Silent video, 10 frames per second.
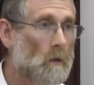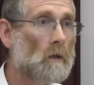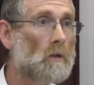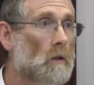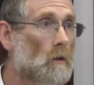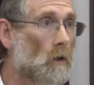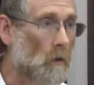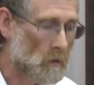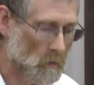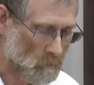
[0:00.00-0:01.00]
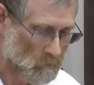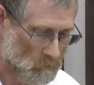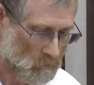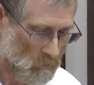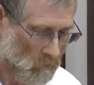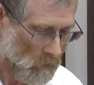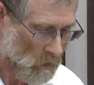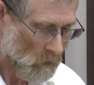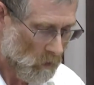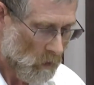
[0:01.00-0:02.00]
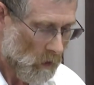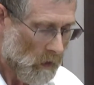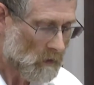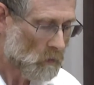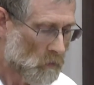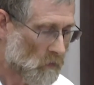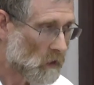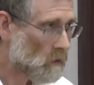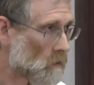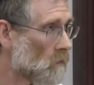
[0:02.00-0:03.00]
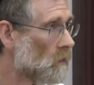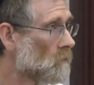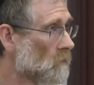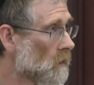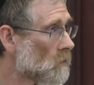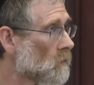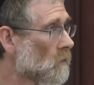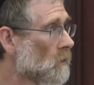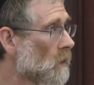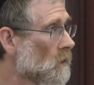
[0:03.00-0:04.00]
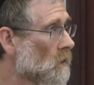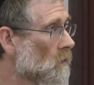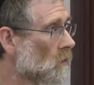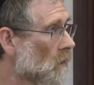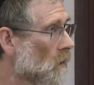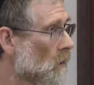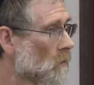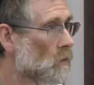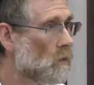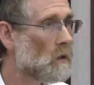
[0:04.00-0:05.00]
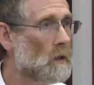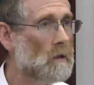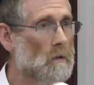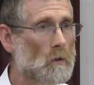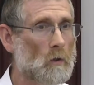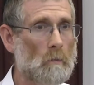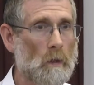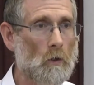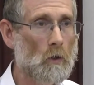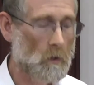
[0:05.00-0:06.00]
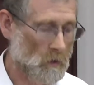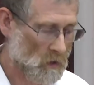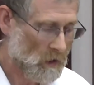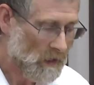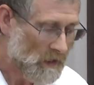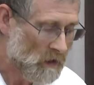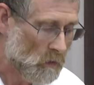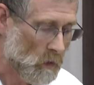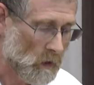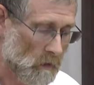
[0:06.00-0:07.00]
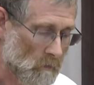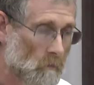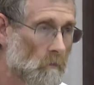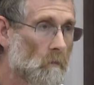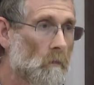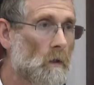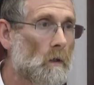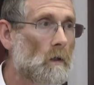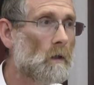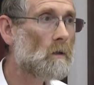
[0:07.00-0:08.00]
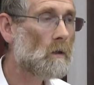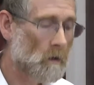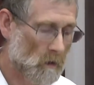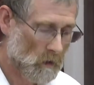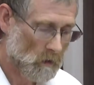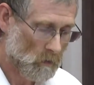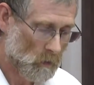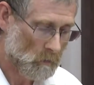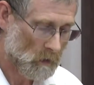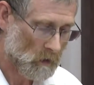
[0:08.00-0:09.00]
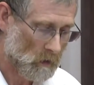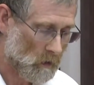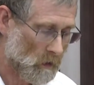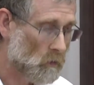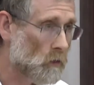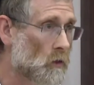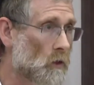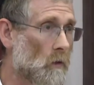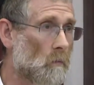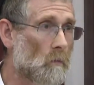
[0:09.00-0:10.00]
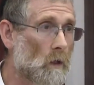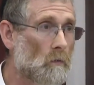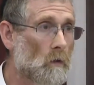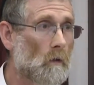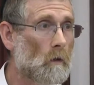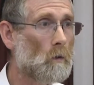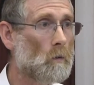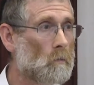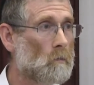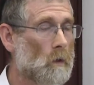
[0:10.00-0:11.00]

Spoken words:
It is not. And in fact, the 19-year cycle is not mentioned anywhere in early rabbinic literature, even though